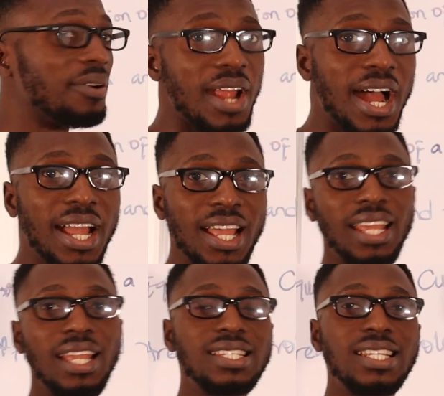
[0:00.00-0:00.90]
area
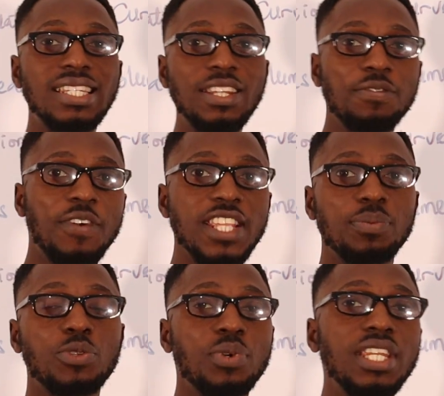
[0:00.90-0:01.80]
is the difference
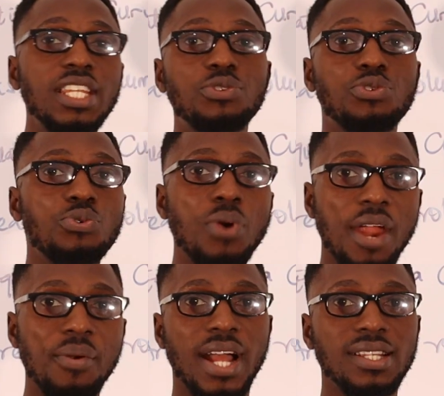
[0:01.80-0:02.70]
between these two
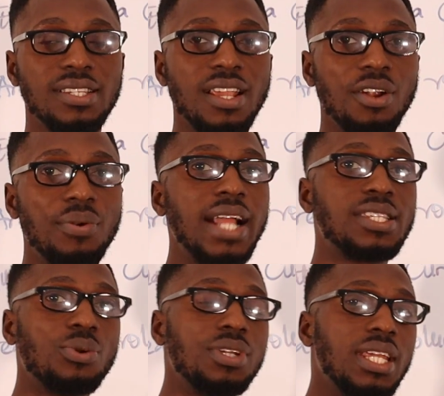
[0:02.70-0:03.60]
areas. Right,
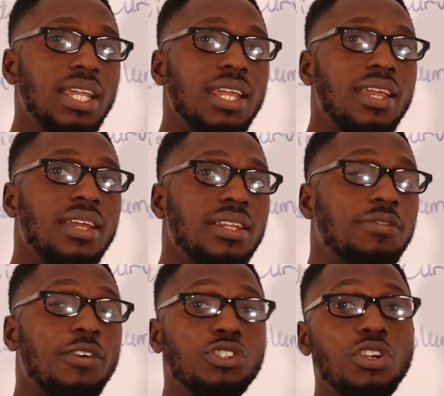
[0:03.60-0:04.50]
so the
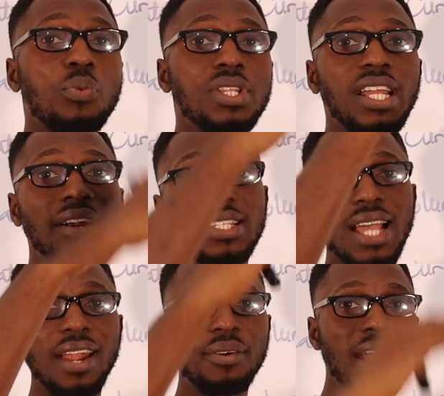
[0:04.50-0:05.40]
function with the greater
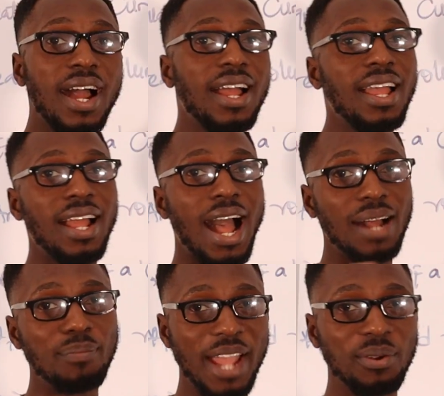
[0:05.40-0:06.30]
area
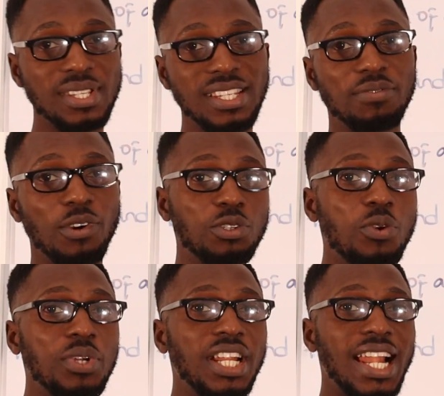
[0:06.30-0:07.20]
minus the
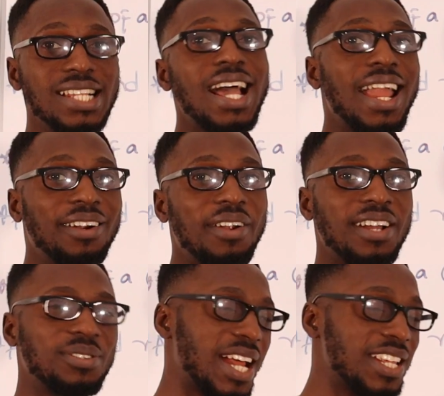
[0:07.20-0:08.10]
function with the lesser area.
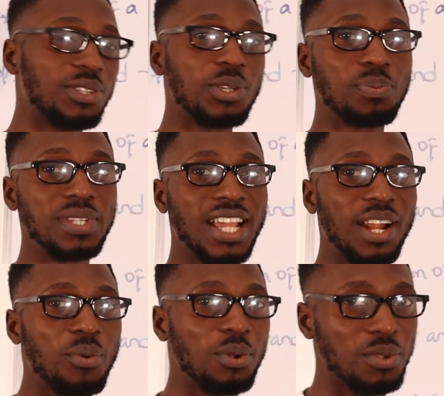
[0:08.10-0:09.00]
So that's just
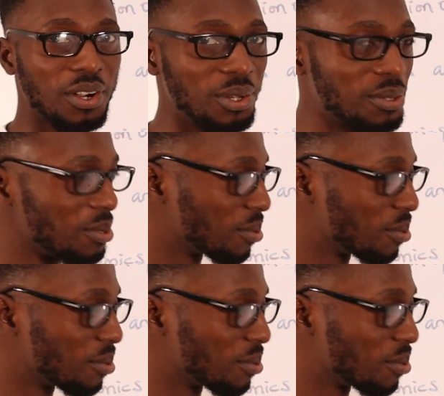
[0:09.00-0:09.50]
basically what you are going to